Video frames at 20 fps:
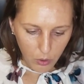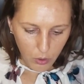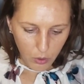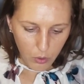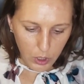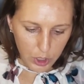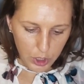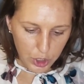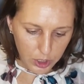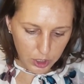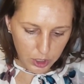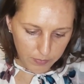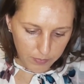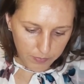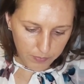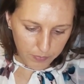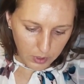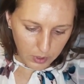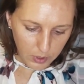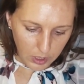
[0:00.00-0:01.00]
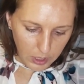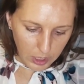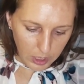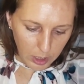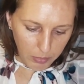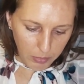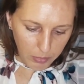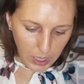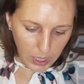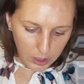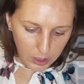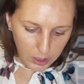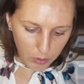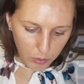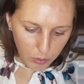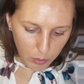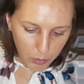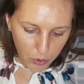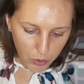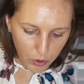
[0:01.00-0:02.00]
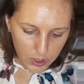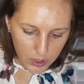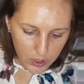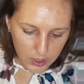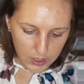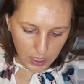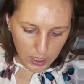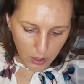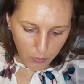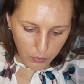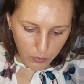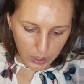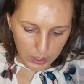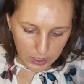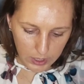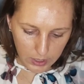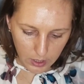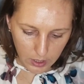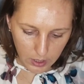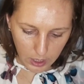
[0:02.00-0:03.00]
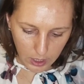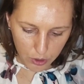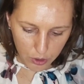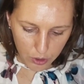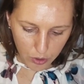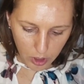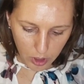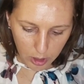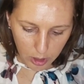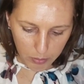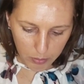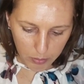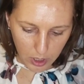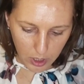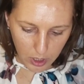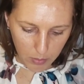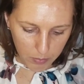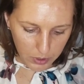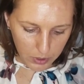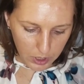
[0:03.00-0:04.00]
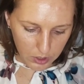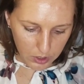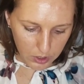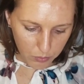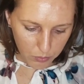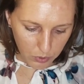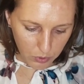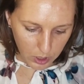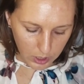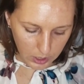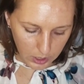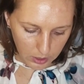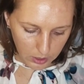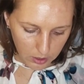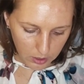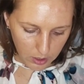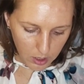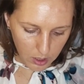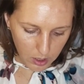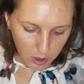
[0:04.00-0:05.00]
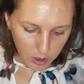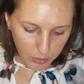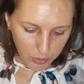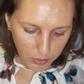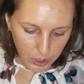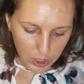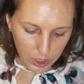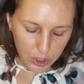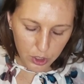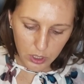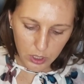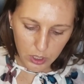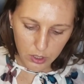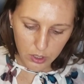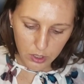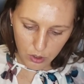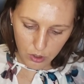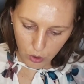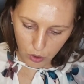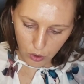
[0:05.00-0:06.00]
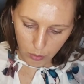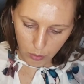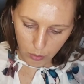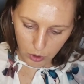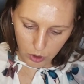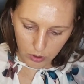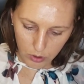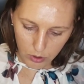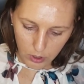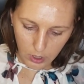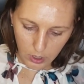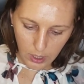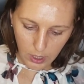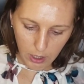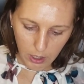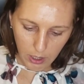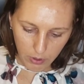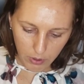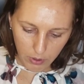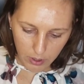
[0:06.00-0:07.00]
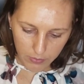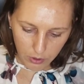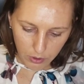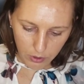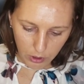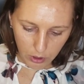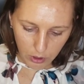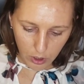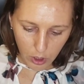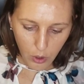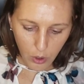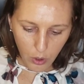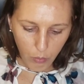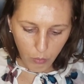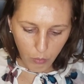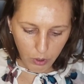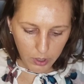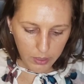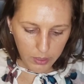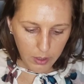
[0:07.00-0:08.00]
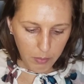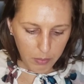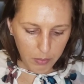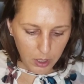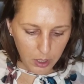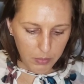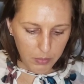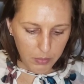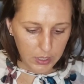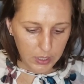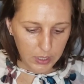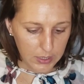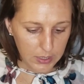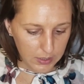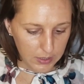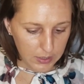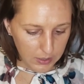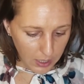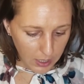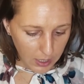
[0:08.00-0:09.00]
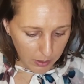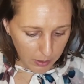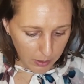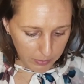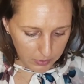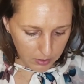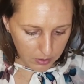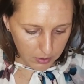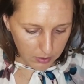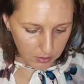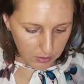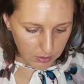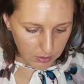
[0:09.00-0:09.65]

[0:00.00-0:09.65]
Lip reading: Question. A pilot reports that when the hydraulic pump is running, the pressure is normal. However, When the pump is stopped,